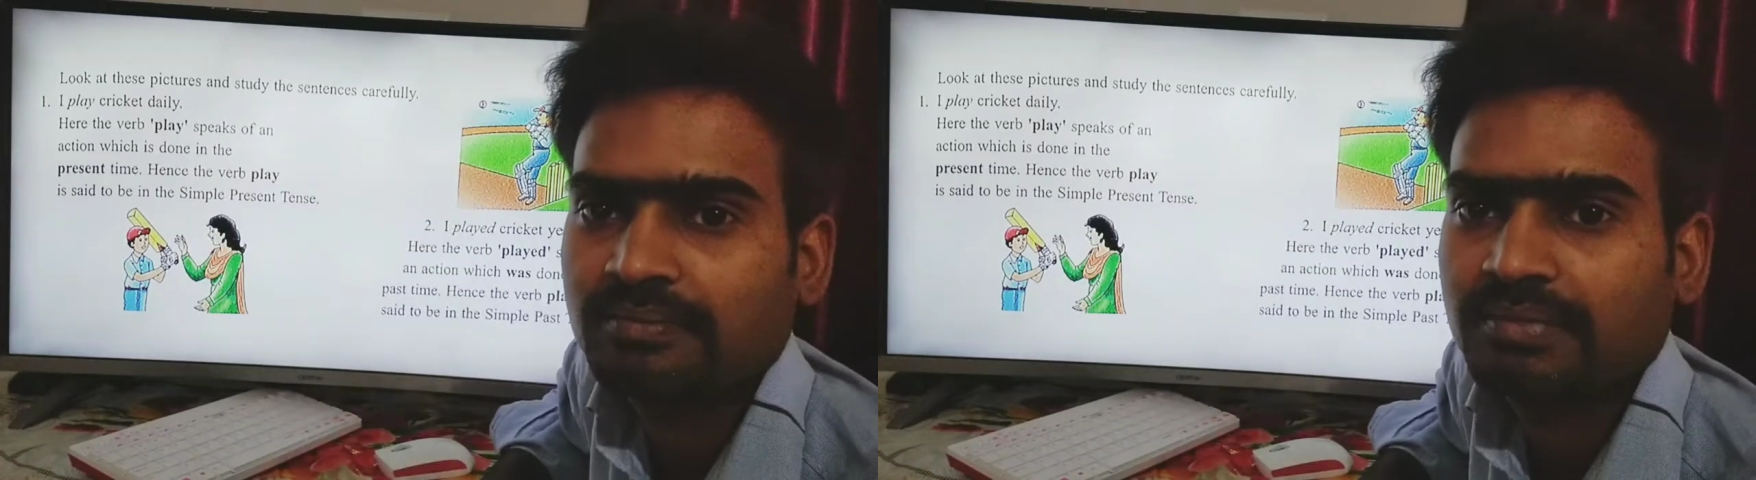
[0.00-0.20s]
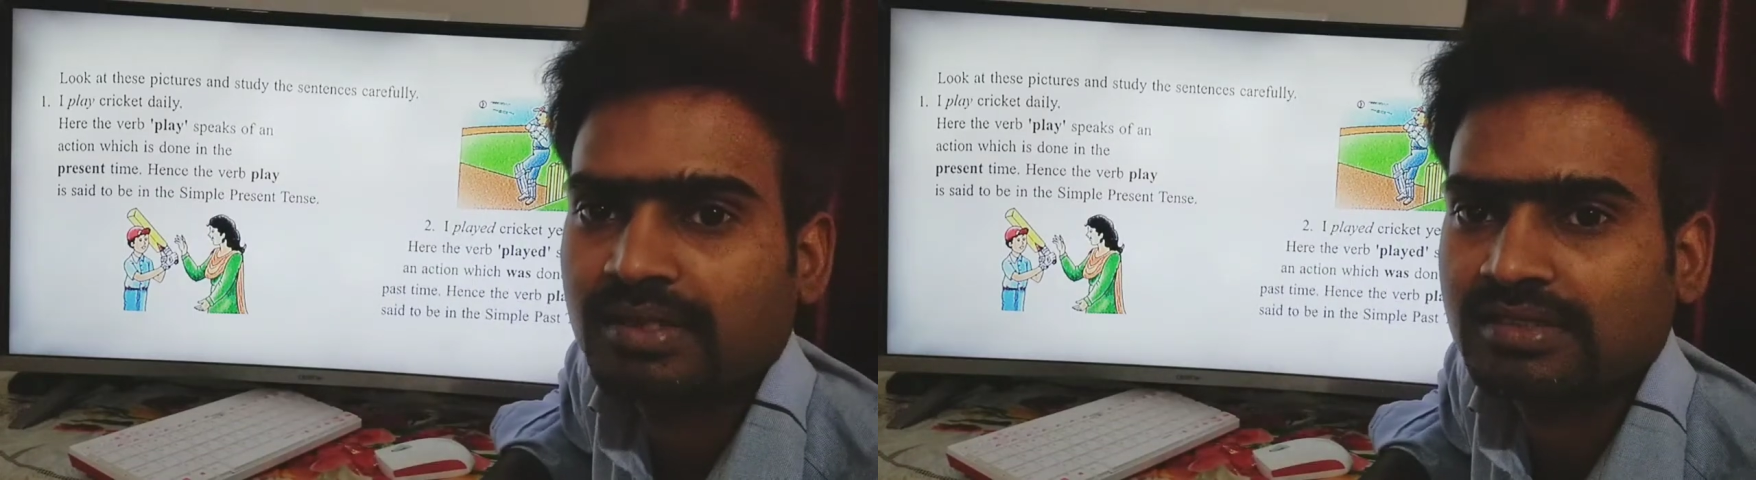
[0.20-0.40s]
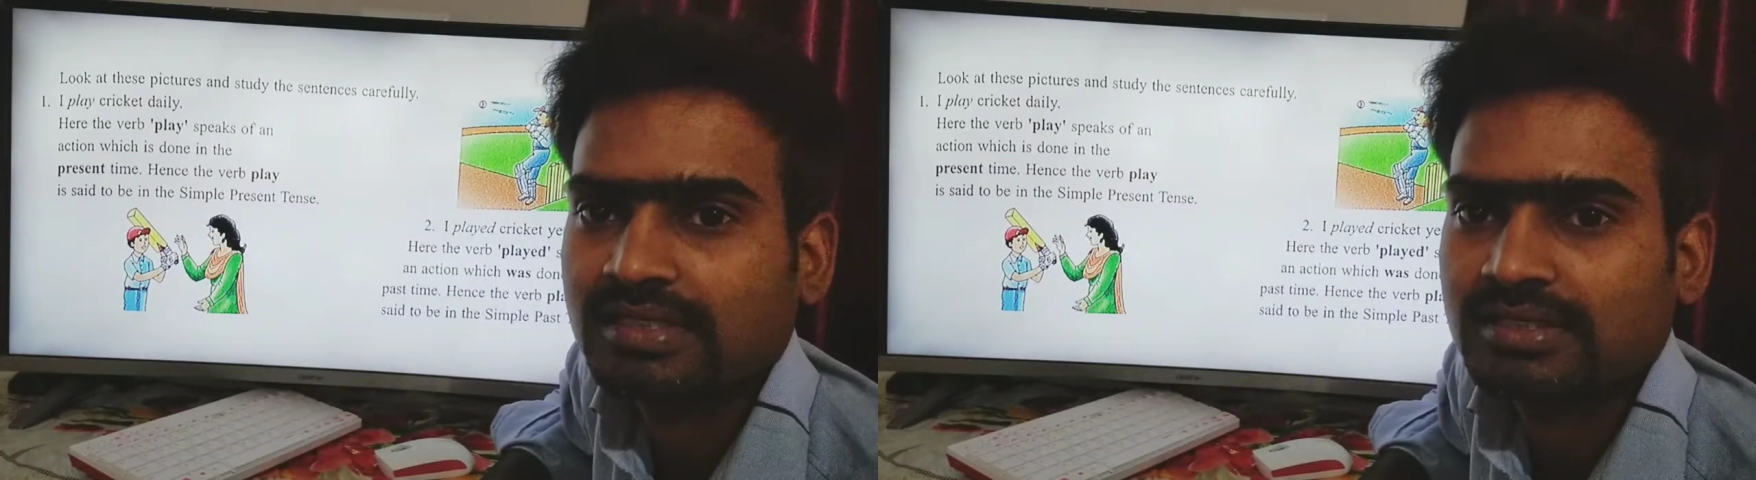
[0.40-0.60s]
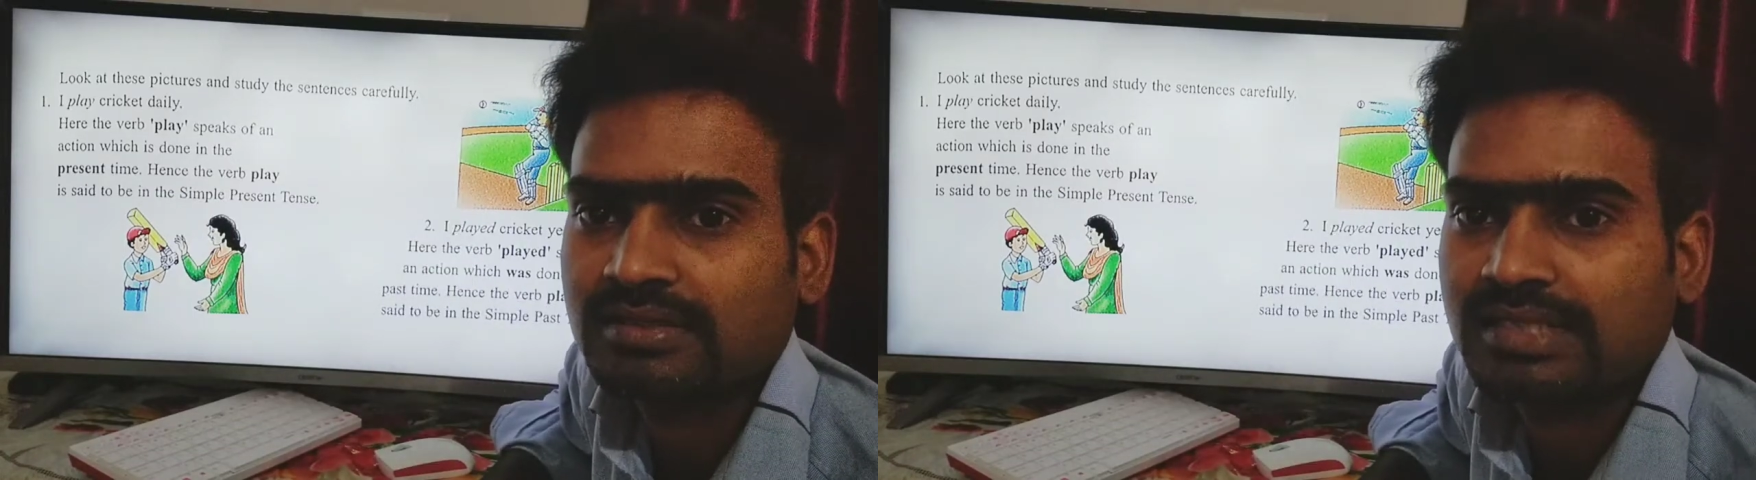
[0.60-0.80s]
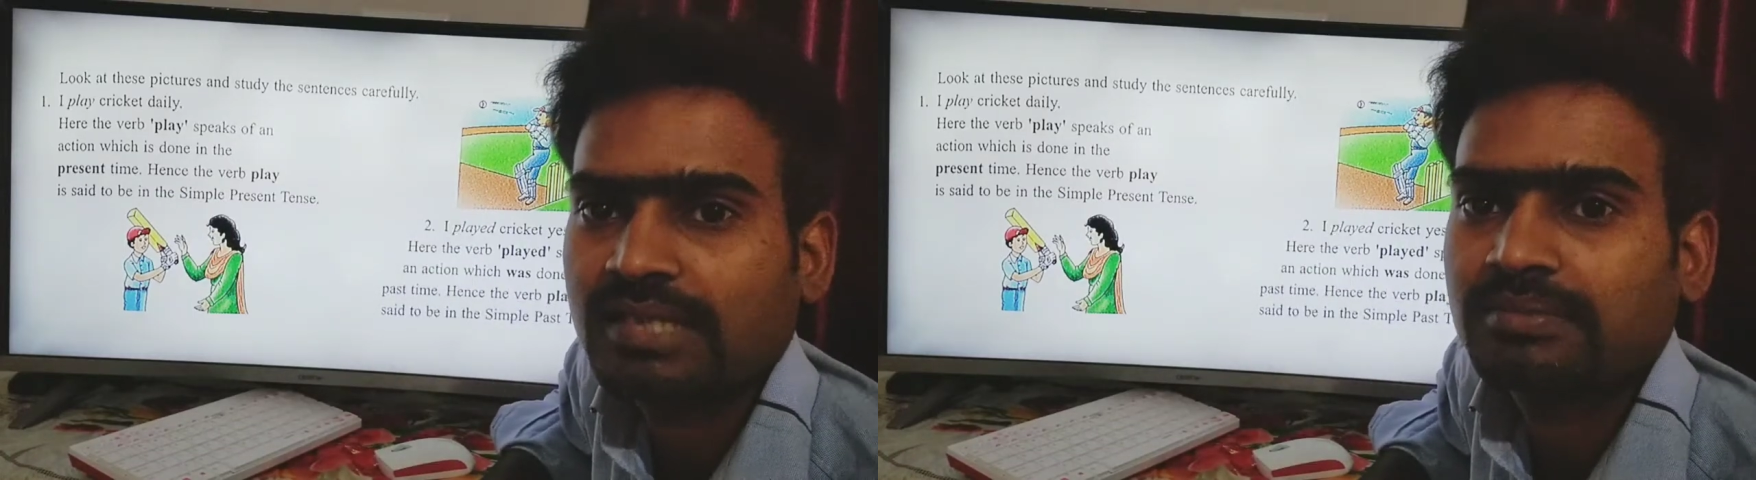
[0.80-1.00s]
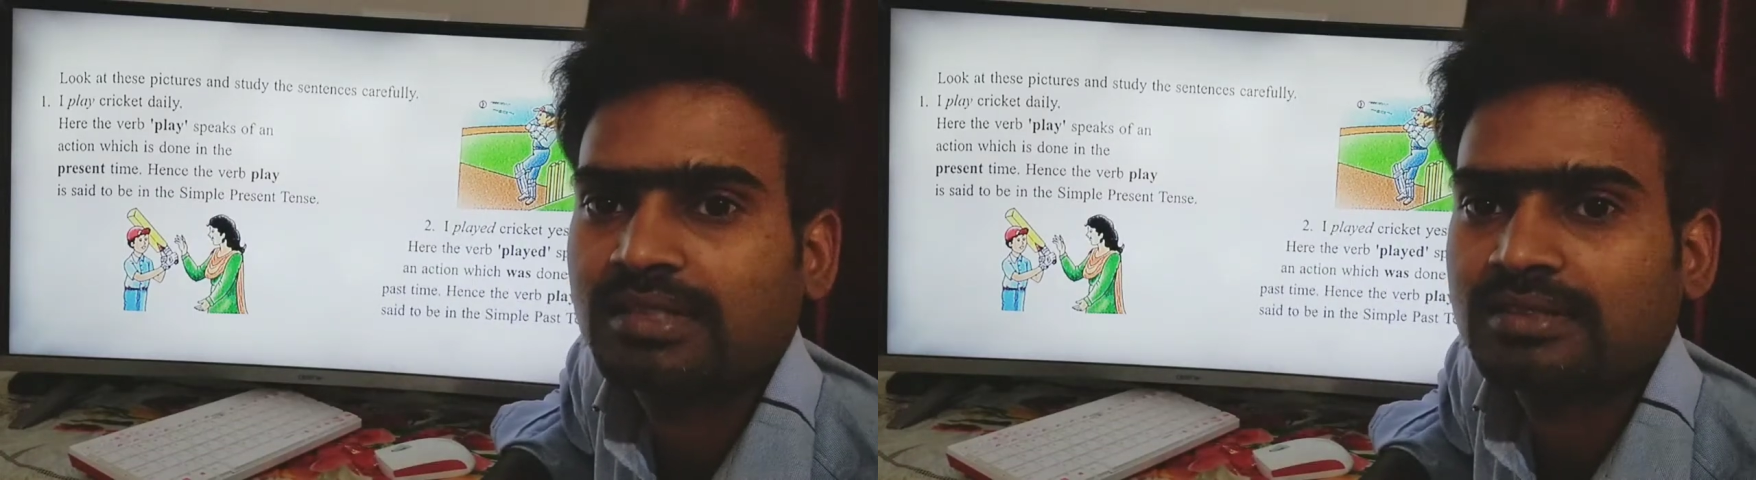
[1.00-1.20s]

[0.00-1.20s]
Present time in the